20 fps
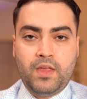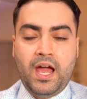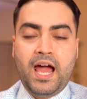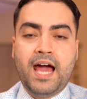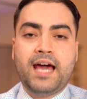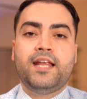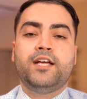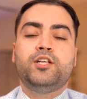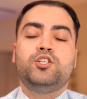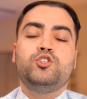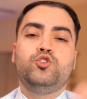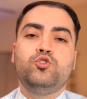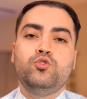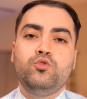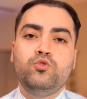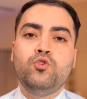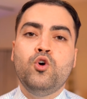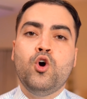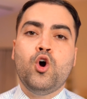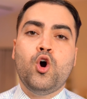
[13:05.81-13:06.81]
And I
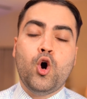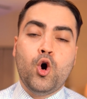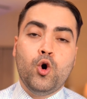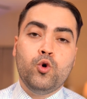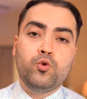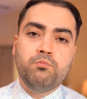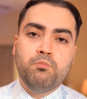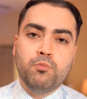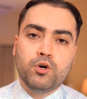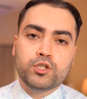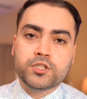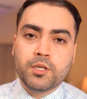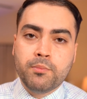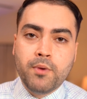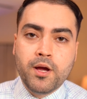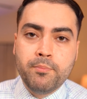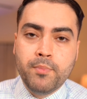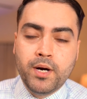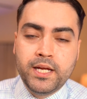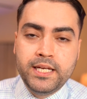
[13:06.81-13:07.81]
do own most of my
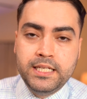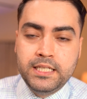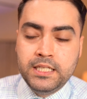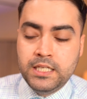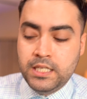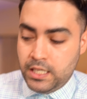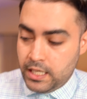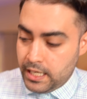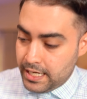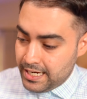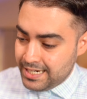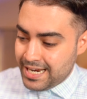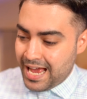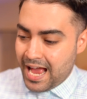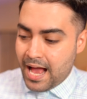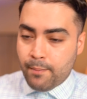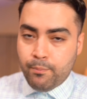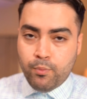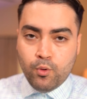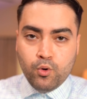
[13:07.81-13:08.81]
money in
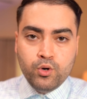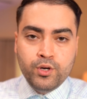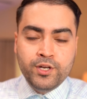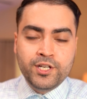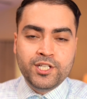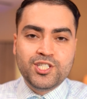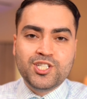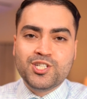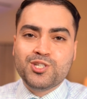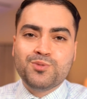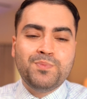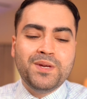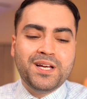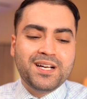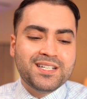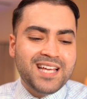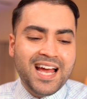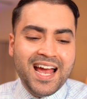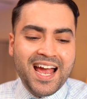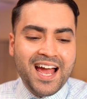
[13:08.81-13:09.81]
Apple just
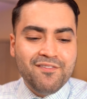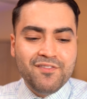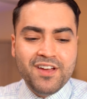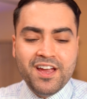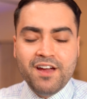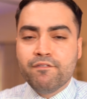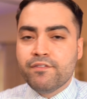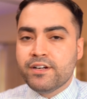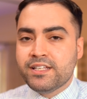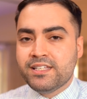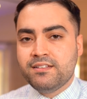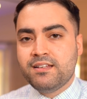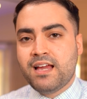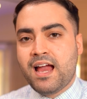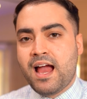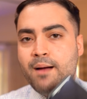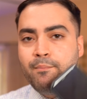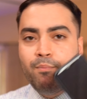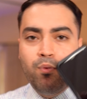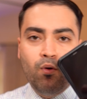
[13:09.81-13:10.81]
because I have everything
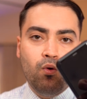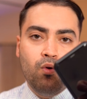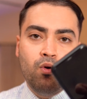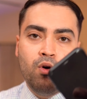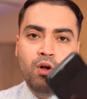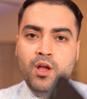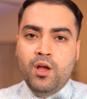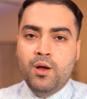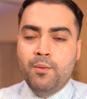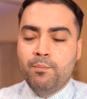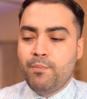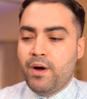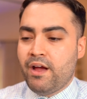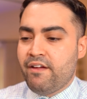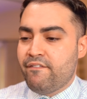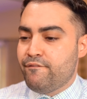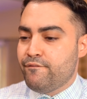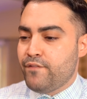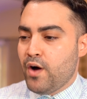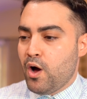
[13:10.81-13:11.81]
Apple. My
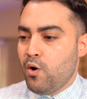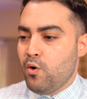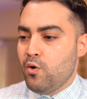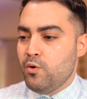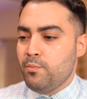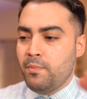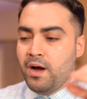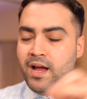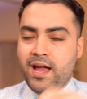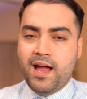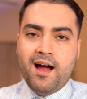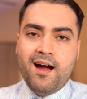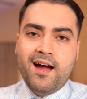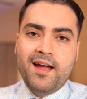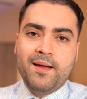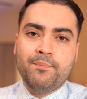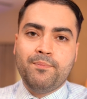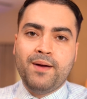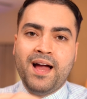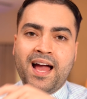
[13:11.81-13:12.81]
phone, my
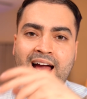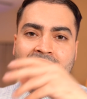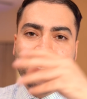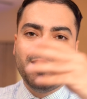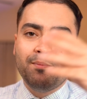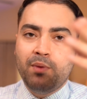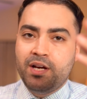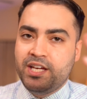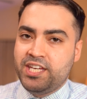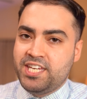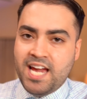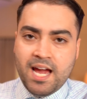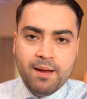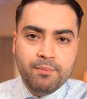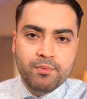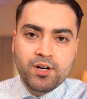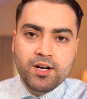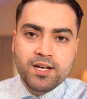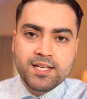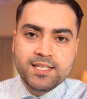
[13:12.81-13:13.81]
iPad, my
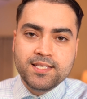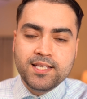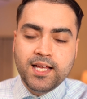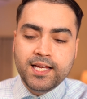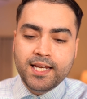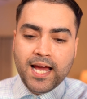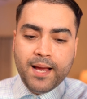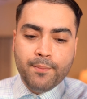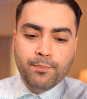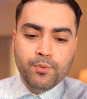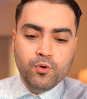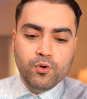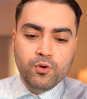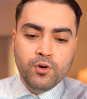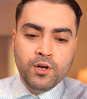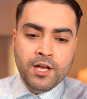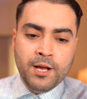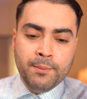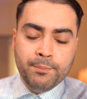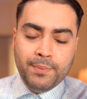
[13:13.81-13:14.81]
camera is not Apple,
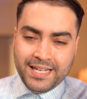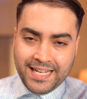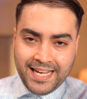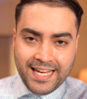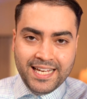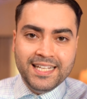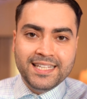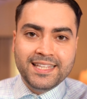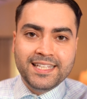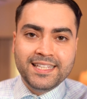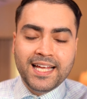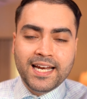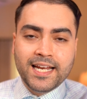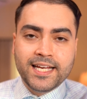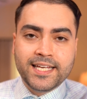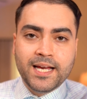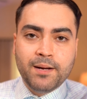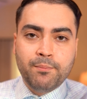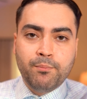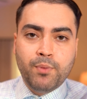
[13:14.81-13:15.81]
but anything that I
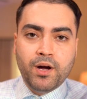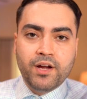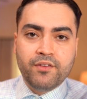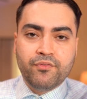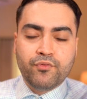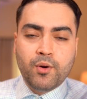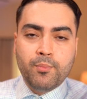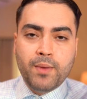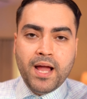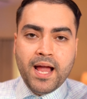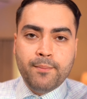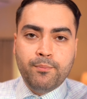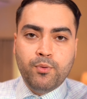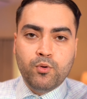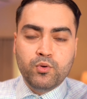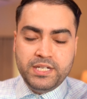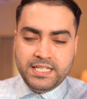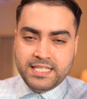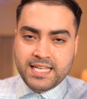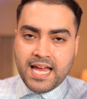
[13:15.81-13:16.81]
can buy from Apple
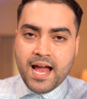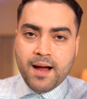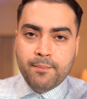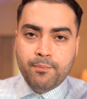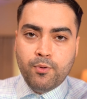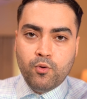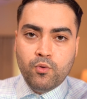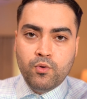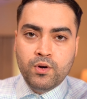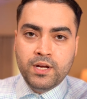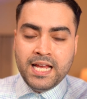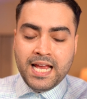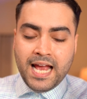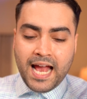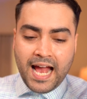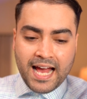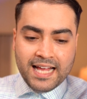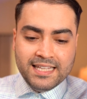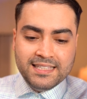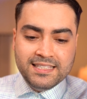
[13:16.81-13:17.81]
is Apple.
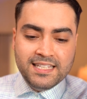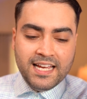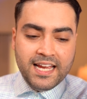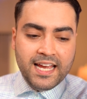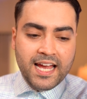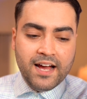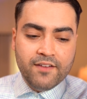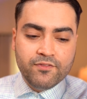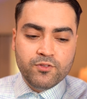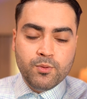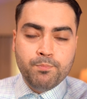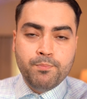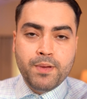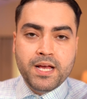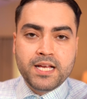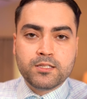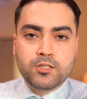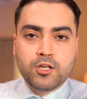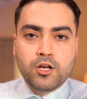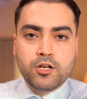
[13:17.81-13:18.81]
And they have the
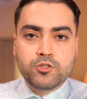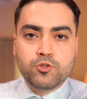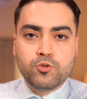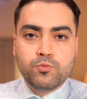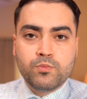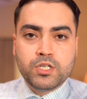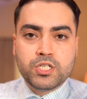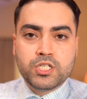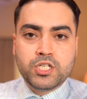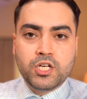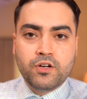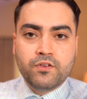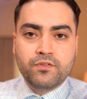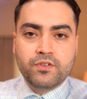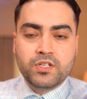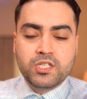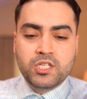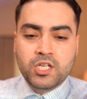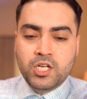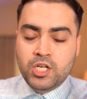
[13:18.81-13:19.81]
best customer
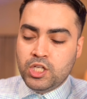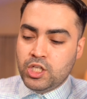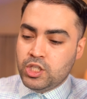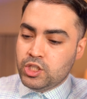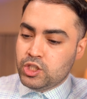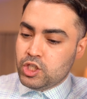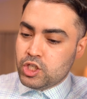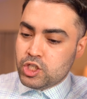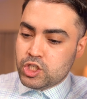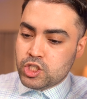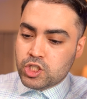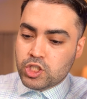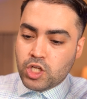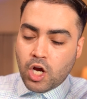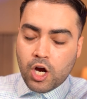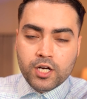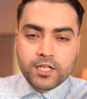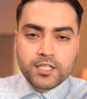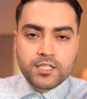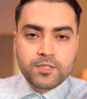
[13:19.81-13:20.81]
service. Their
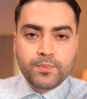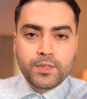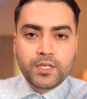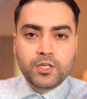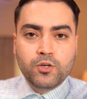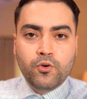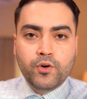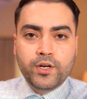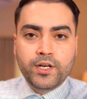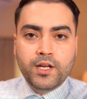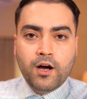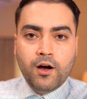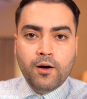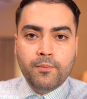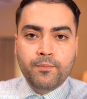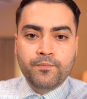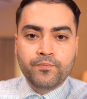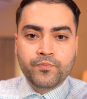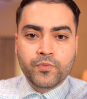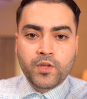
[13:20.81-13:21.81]
stock has been going
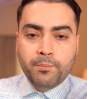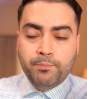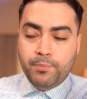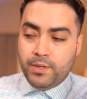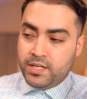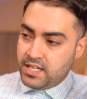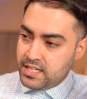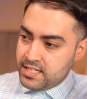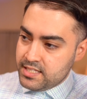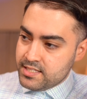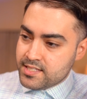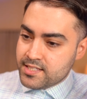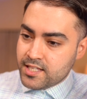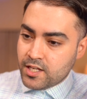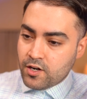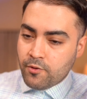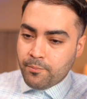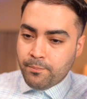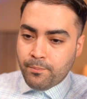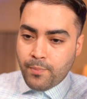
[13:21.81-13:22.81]
up. But instead
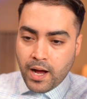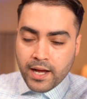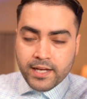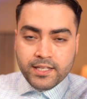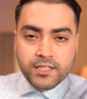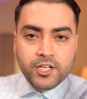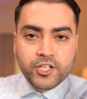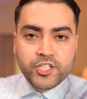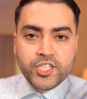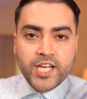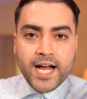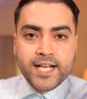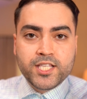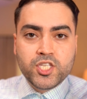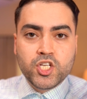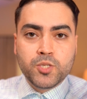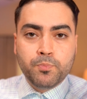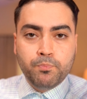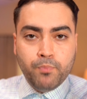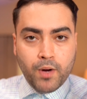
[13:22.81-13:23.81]
of buying their
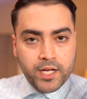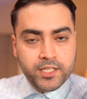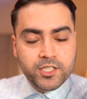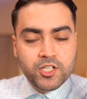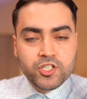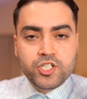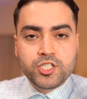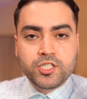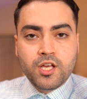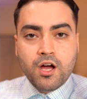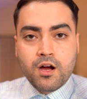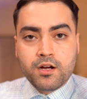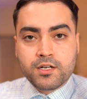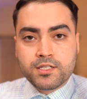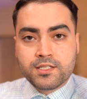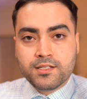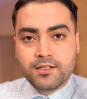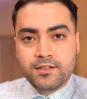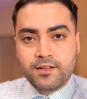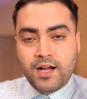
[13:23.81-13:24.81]
gadget, buy their
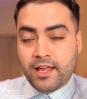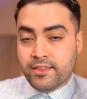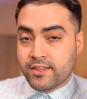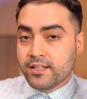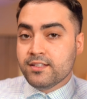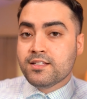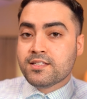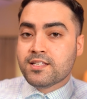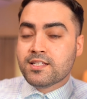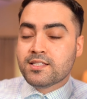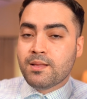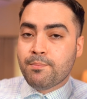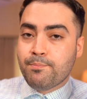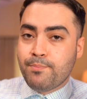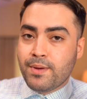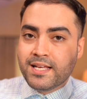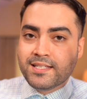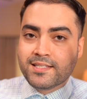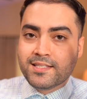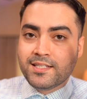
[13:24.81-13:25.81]
stocks. I think this is the
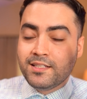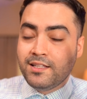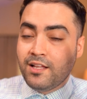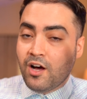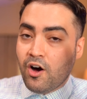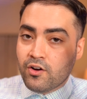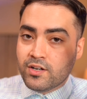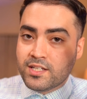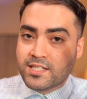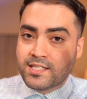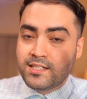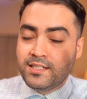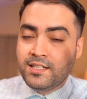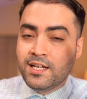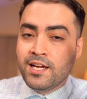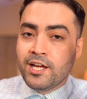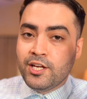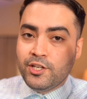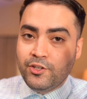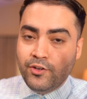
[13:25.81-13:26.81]
best thing, honestly,
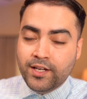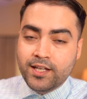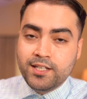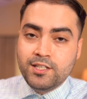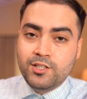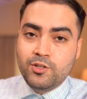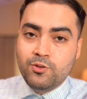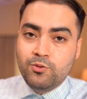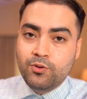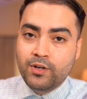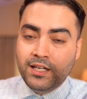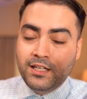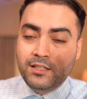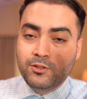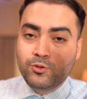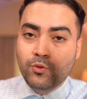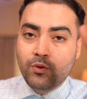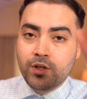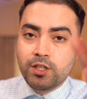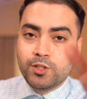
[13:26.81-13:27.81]
you can do in
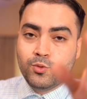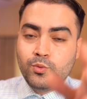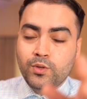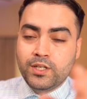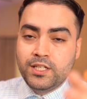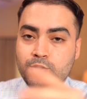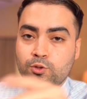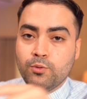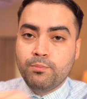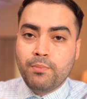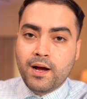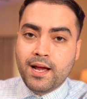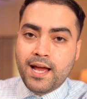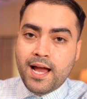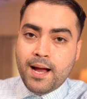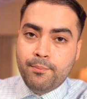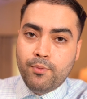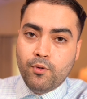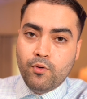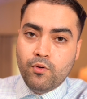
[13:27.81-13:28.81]
2020 to buy
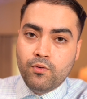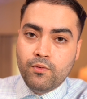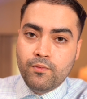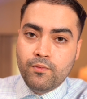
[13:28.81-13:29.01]
Apple.